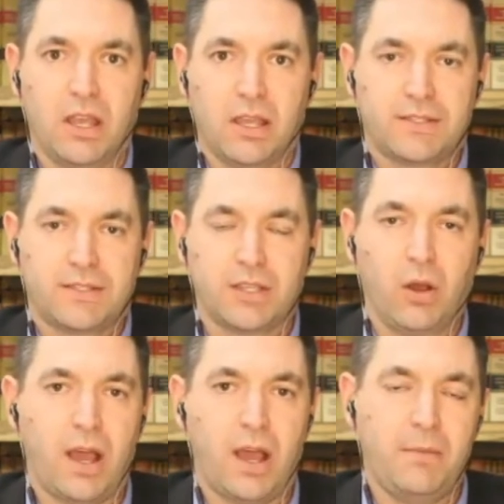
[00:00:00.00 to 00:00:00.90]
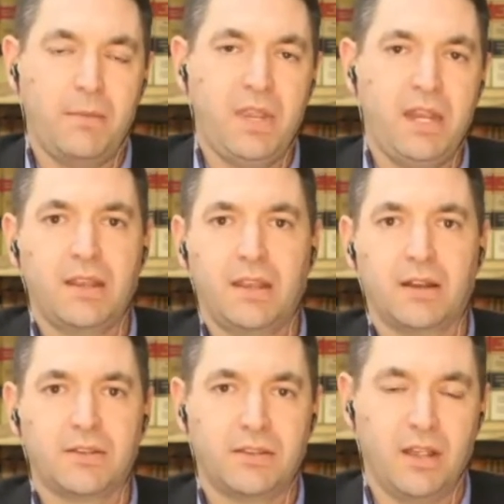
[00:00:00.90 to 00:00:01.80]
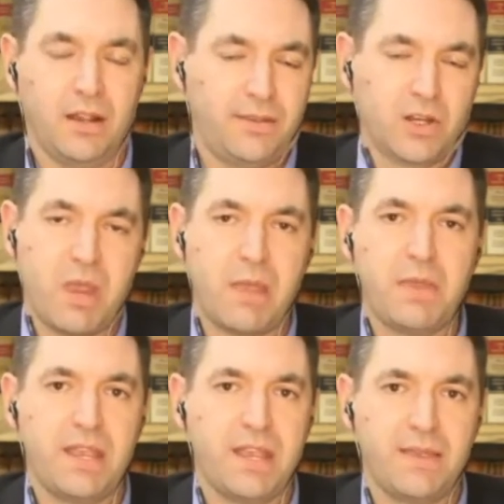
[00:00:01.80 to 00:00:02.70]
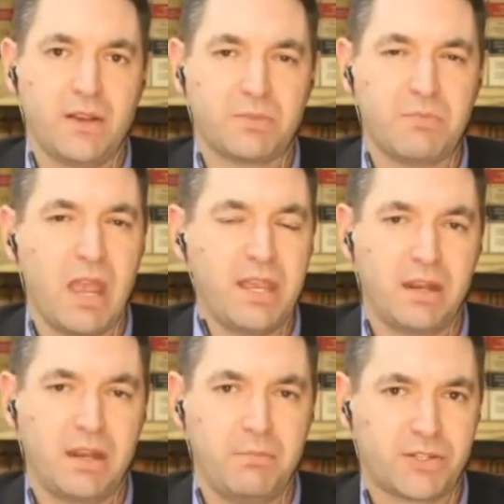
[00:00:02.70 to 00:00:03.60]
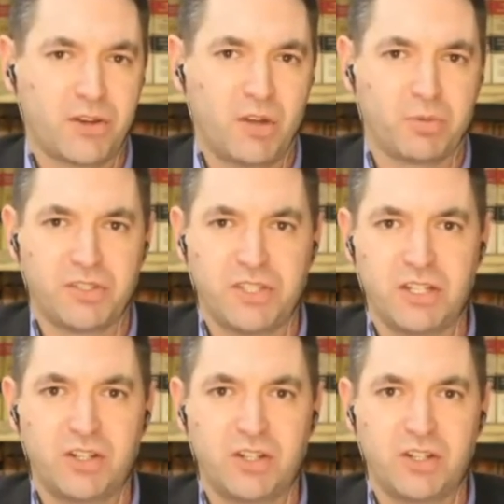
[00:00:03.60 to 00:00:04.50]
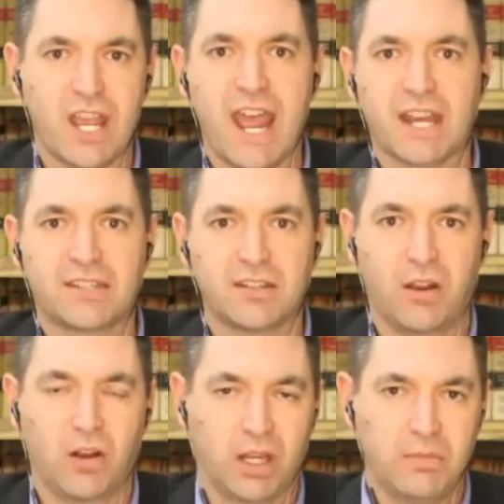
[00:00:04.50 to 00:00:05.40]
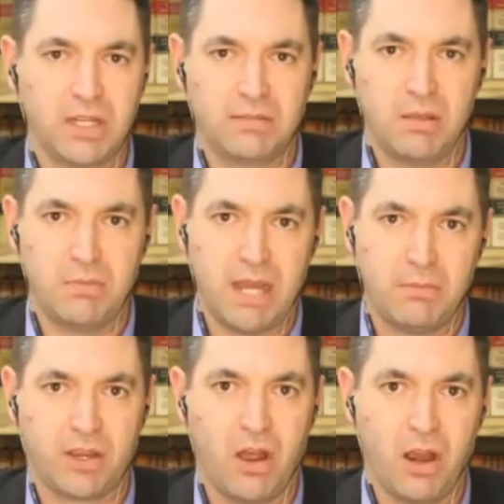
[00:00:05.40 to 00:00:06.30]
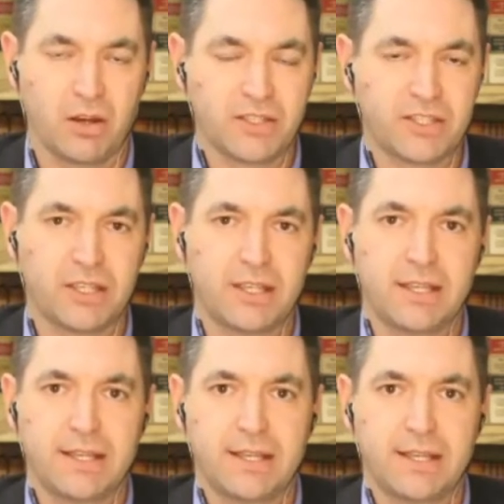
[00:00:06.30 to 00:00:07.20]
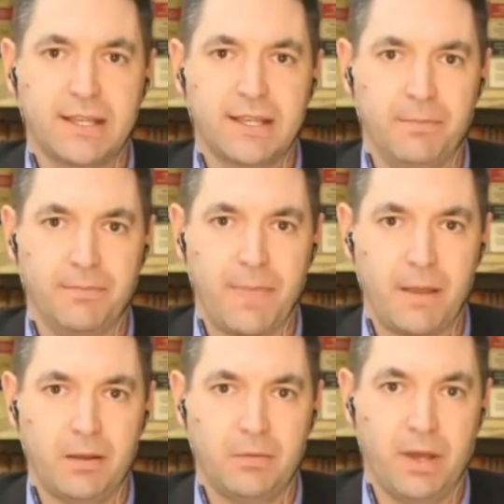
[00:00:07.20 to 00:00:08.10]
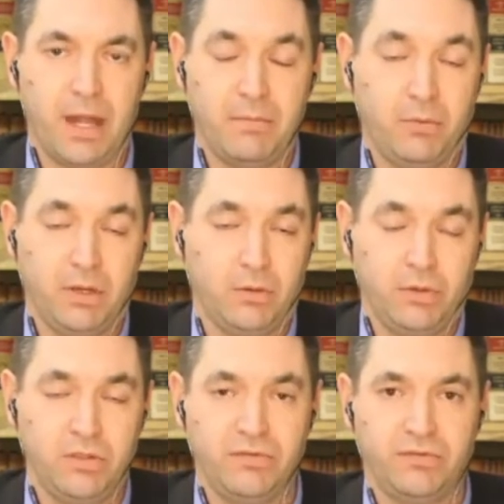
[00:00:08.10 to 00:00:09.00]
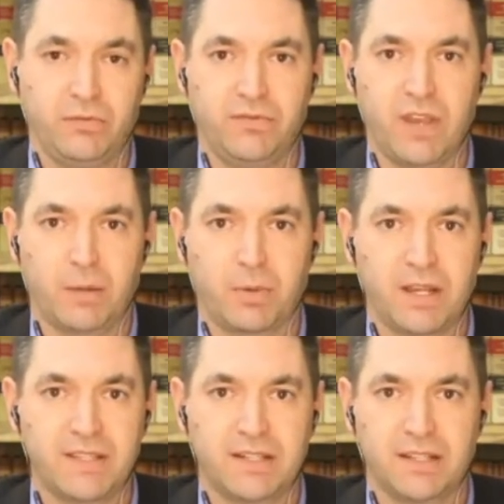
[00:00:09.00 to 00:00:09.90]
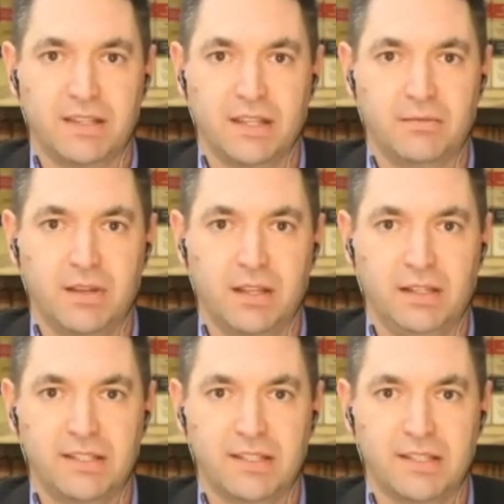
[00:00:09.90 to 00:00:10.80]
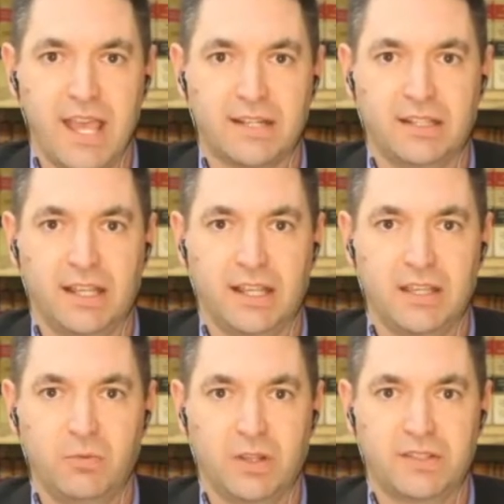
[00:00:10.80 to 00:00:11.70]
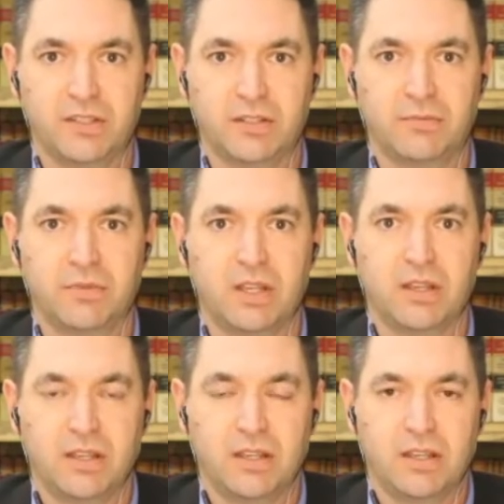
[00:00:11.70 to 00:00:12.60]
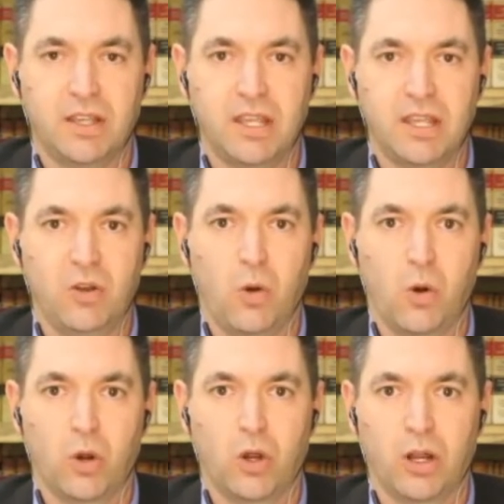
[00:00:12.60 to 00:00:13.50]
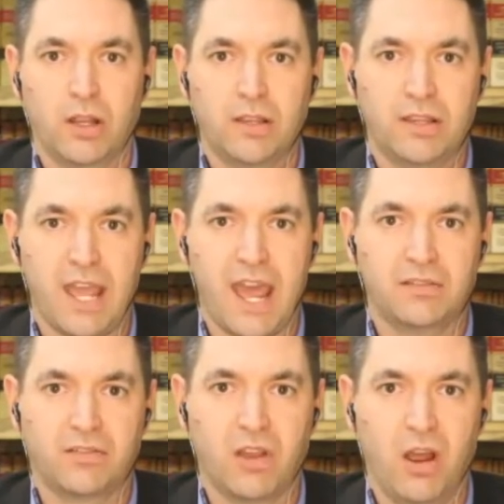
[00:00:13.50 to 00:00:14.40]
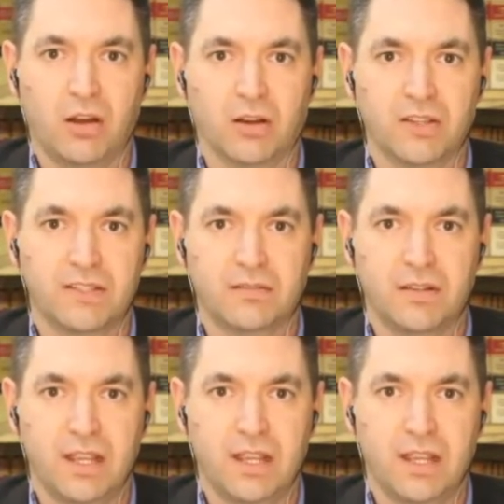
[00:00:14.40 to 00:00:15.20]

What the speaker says: So, okay. I mean, there's maybe an Administrative Procedures Act argument to be made by the Congress, but I mean, when you've got a president that at least is acting like he wants to ignore the act of Congress and